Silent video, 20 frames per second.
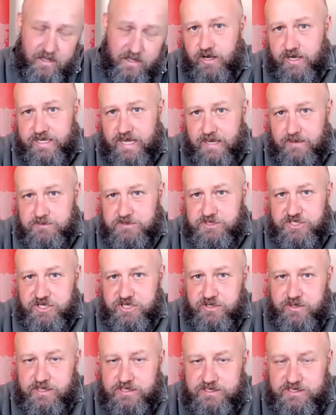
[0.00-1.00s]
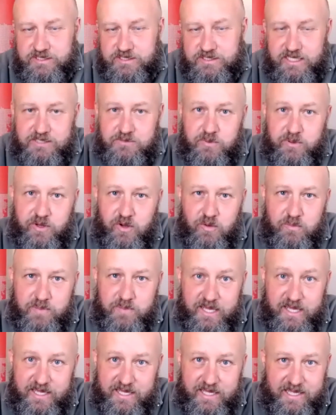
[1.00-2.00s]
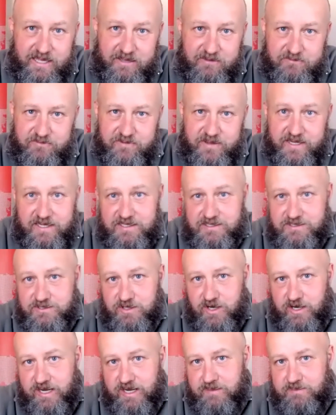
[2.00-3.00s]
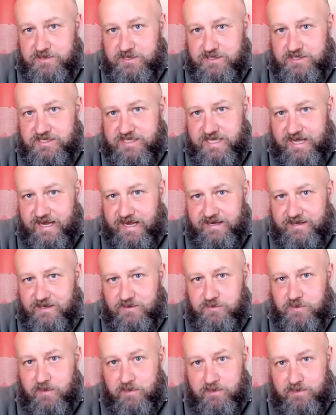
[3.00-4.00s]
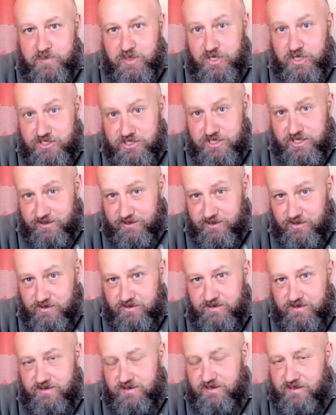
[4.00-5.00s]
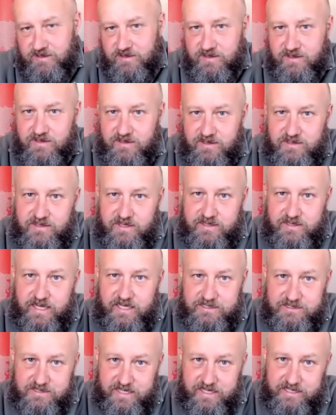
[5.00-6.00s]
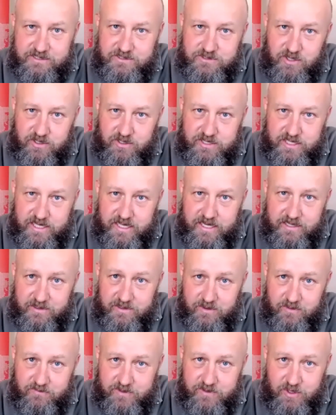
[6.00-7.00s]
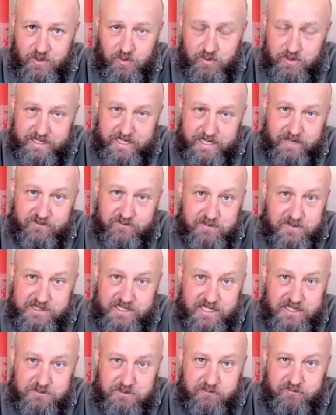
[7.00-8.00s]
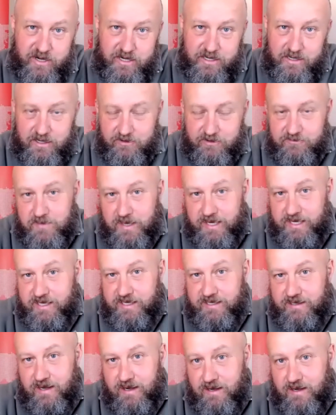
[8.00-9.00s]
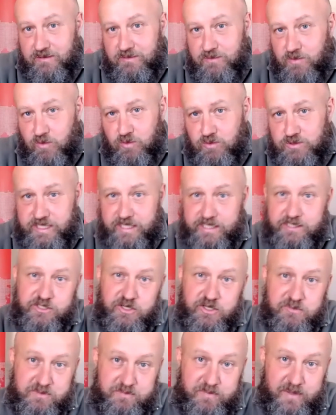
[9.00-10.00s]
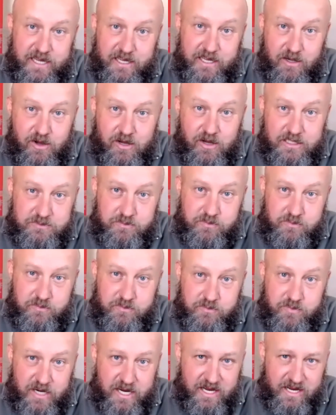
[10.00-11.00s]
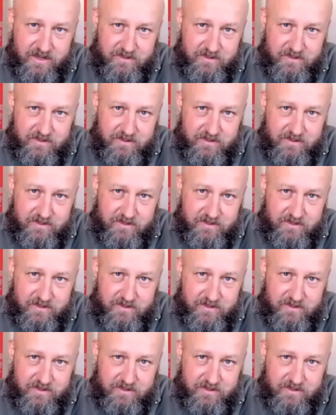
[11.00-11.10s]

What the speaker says: comes to you and says, well, your BE figure's not up to standard, we're booting you, that's not the end of you. Or the government says we've run out of money now, or says you must pay a large bribe,